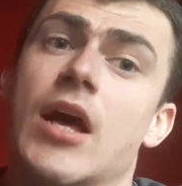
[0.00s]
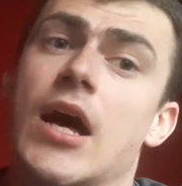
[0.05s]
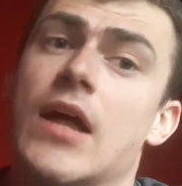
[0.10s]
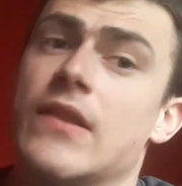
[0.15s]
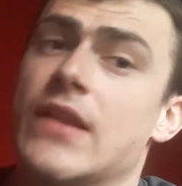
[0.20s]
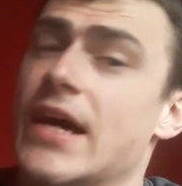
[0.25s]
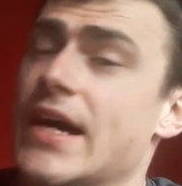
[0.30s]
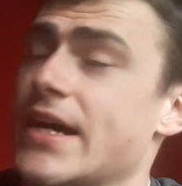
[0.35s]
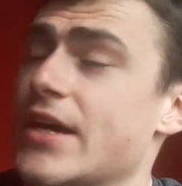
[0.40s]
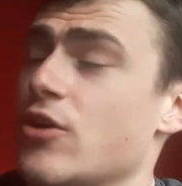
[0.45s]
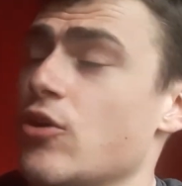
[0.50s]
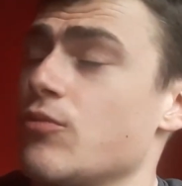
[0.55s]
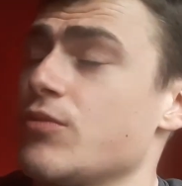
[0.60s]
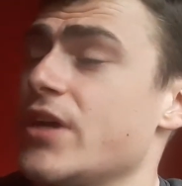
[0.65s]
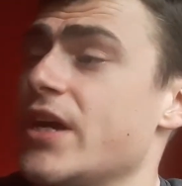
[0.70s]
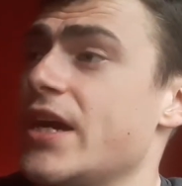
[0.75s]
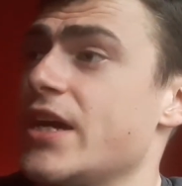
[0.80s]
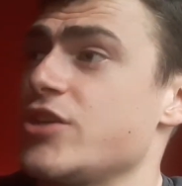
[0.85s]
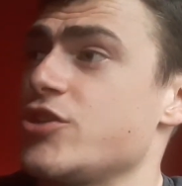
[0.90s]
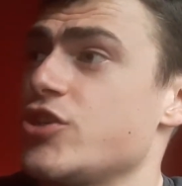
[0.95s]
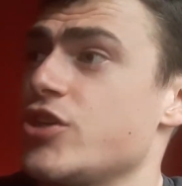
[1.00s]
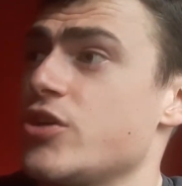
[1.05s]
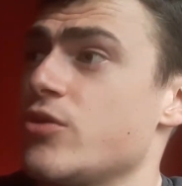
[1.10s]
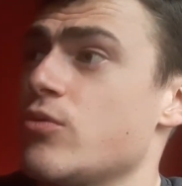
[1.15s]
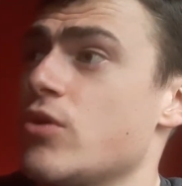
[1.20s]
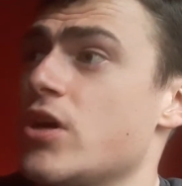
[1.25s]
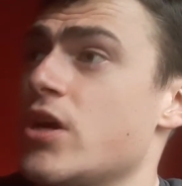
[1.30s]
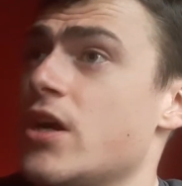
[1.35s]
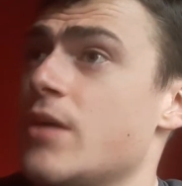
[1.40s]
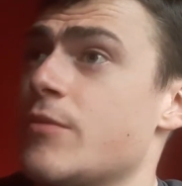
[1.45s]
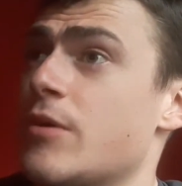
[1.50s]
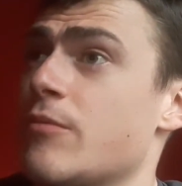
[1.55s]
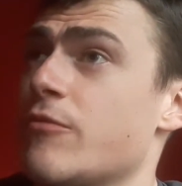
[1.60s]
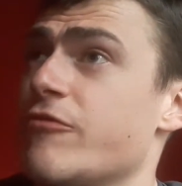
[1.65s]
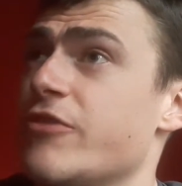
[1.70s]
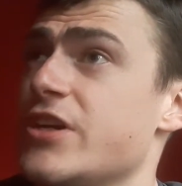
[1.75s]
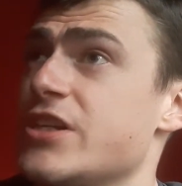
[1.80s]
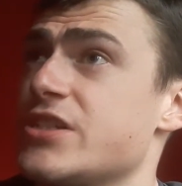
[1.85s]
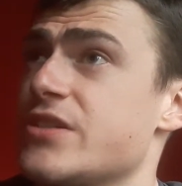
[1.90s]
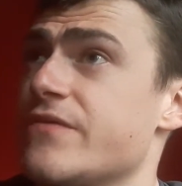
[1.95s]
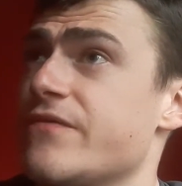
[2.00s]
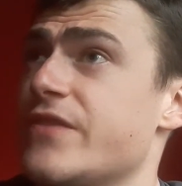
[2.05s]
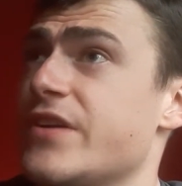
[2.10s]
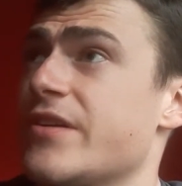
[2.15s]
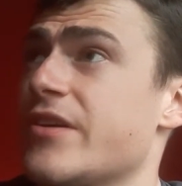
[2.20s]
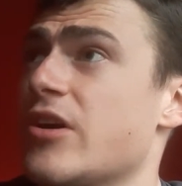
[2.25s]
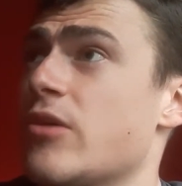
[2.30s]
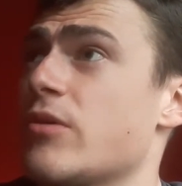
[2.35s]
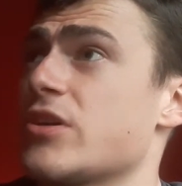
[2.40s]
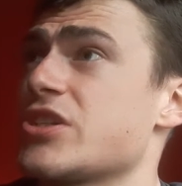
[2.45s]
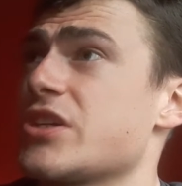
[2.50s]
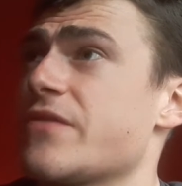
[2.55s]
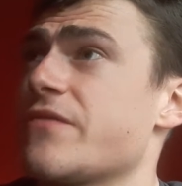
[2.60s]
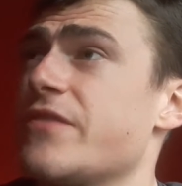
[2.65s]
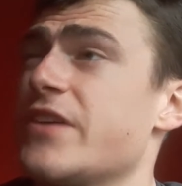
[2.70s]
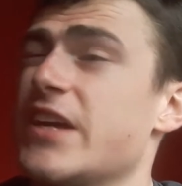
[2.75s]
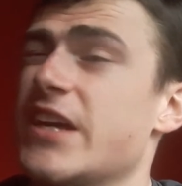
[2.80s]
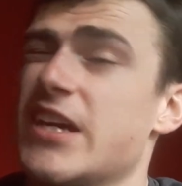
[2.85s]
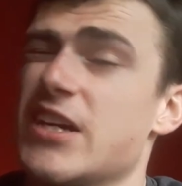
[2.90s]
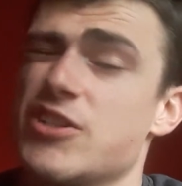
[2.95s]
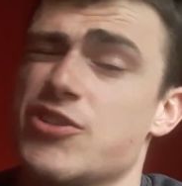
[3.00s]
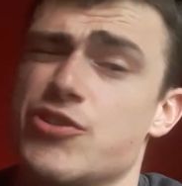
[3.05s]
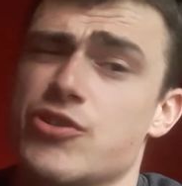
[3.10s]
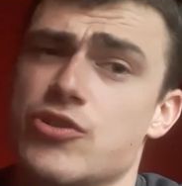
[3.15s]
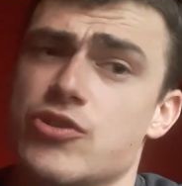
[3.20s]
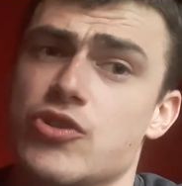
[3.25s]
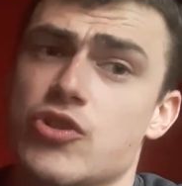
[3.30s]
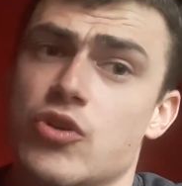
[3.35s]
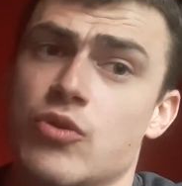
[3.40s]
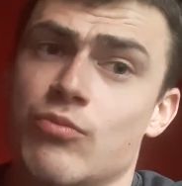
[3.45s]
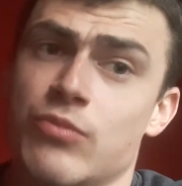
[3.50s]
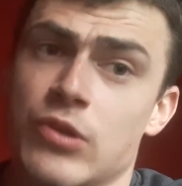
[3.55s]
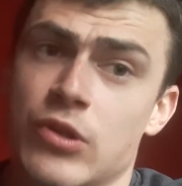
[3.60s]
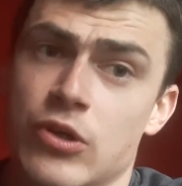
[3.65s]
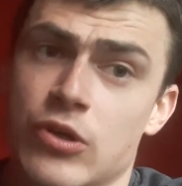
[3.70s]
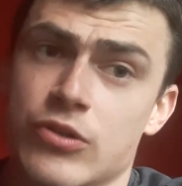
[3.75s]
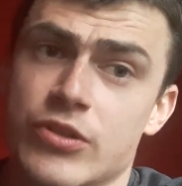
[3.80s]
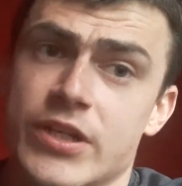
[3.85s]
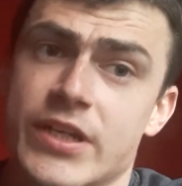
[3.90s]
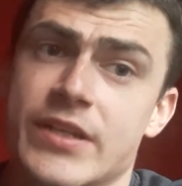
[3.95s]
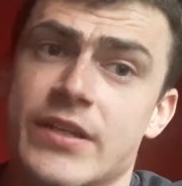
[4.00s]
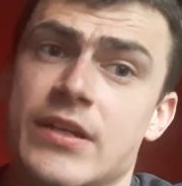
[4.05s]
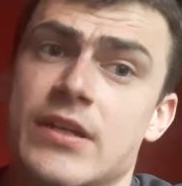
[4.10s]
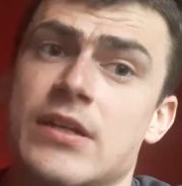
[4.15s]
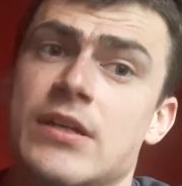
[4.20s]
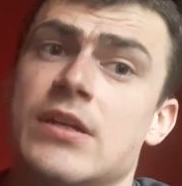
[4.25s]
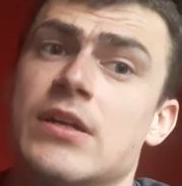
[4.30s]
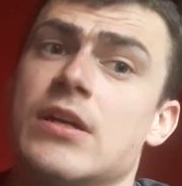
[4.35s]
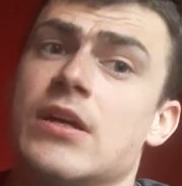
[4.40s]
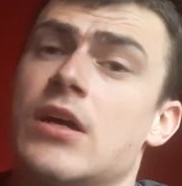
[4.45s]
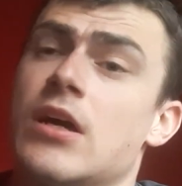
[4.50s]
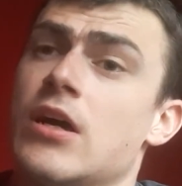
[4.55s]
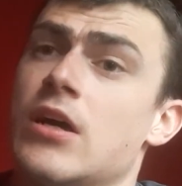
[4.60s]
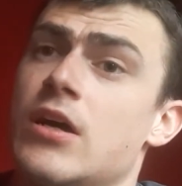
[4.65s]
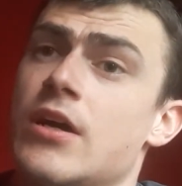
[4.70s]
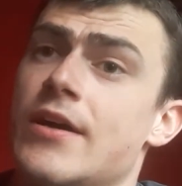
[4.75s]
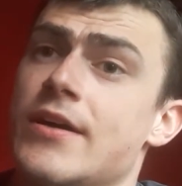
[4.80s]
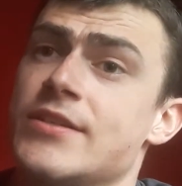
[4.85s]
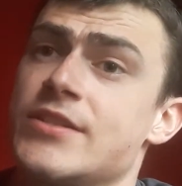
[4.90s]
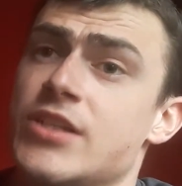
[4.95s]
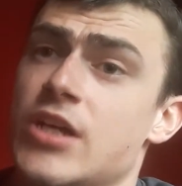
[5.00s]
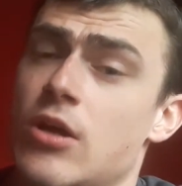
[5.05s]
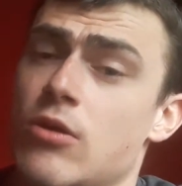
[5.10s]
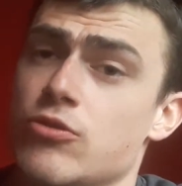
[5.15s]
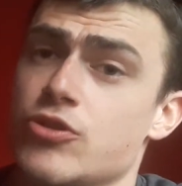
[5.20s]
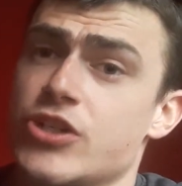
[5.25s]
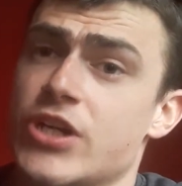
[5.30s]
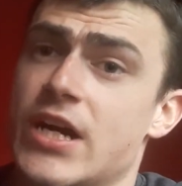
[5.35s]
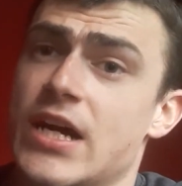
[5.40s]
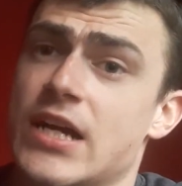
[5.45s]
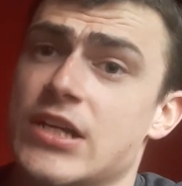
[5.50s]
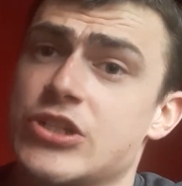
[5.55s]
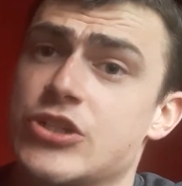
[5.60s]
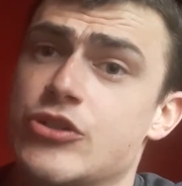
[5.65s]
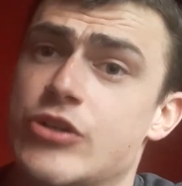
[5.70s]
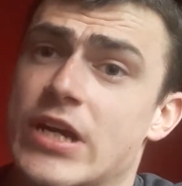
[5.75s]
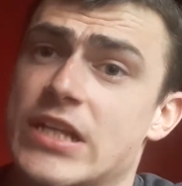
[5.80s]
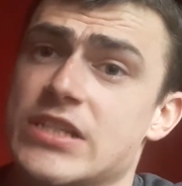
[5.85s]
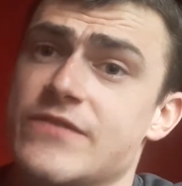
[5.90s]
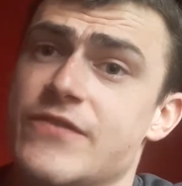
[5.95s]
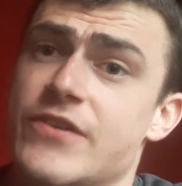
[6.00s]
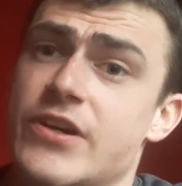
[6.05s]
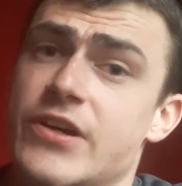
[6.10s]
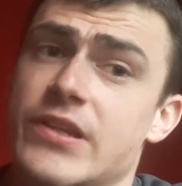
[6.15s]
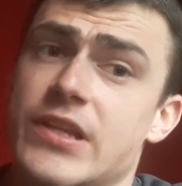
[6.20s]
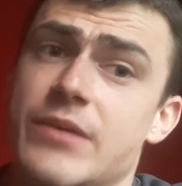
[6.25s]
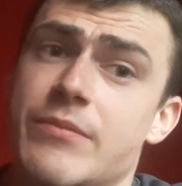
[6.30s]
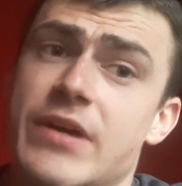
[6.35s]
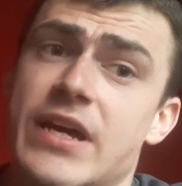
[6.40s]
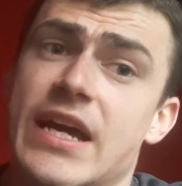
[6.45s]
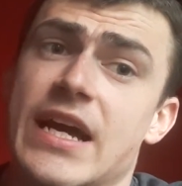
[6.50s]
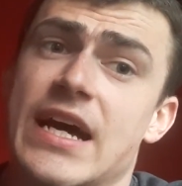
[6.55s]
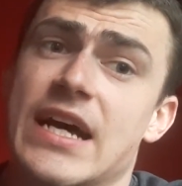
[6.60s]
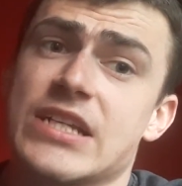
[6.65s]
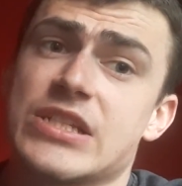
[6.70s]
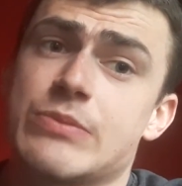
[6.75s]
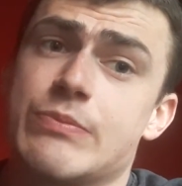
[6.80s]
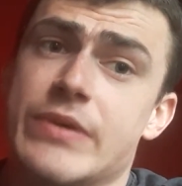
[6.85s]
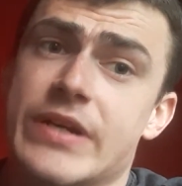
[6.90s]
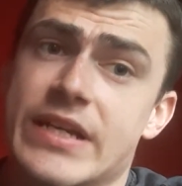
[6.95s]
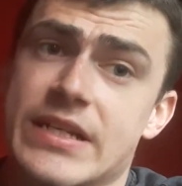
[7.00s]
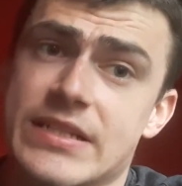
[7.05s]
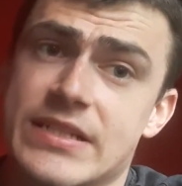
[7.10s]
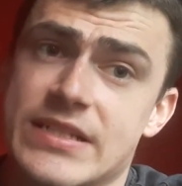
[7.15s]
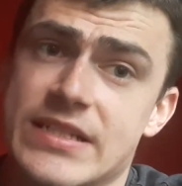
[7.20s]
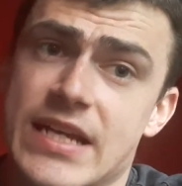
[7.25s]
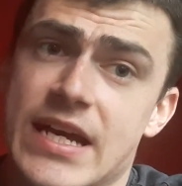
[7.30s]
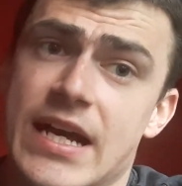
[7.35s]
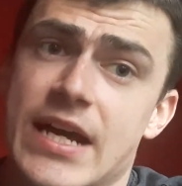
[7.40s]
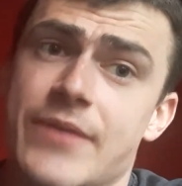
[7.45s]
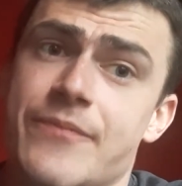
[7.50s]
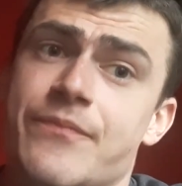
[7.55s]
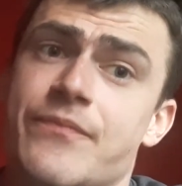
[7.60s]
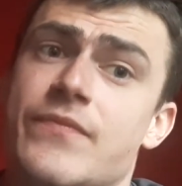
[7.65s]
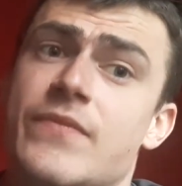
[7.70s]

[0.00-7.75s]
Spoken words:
And like I updated you on my recent video, which I think has just uploaded, Solskjaer's transfer limit has been set.